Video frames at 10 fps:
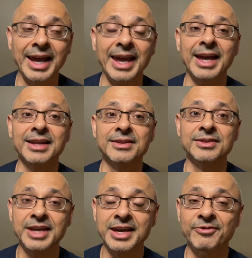
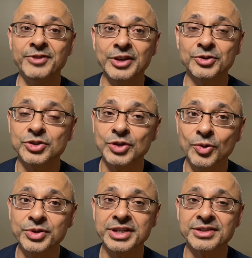and they feel
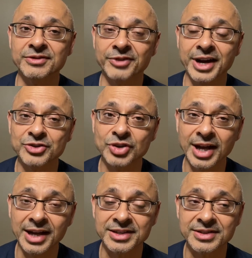so
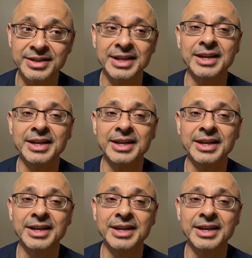disenfranchised